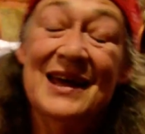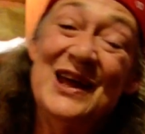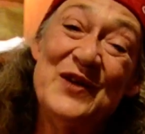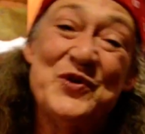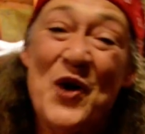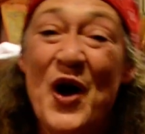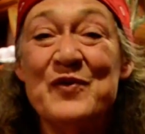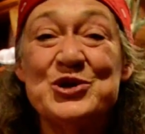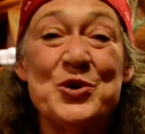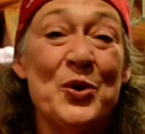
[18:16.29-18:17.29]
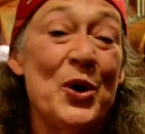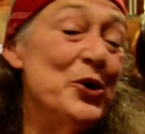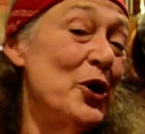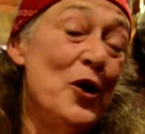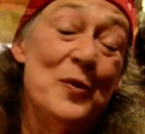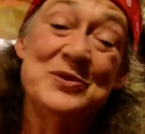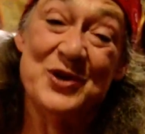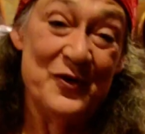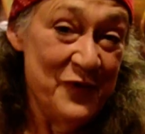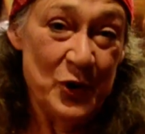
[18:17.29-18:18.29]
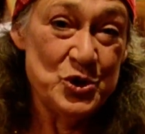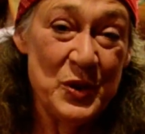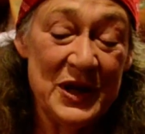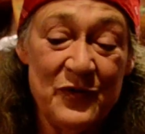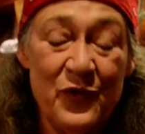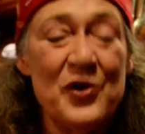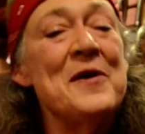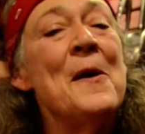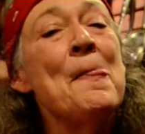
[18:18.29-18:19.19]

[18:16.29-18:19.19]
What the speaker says: If you harvest your own herbs, they're virtually free.